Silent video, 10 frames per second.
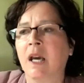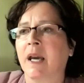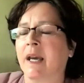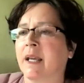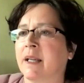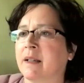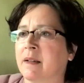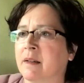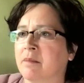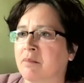
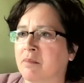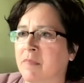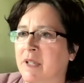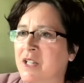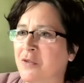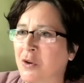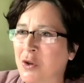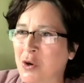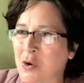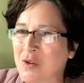And even
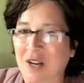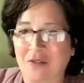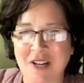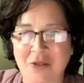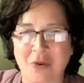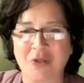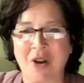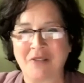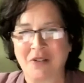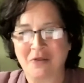though Netflix want to
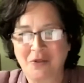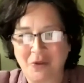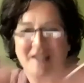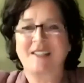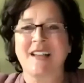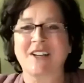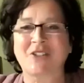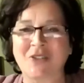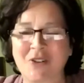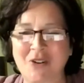have a
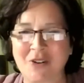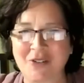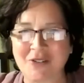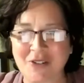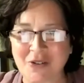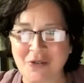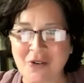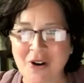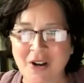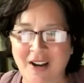
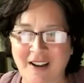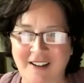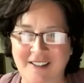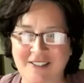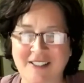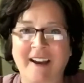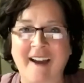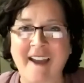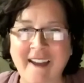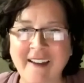transnational,
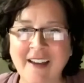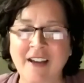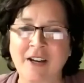terrain,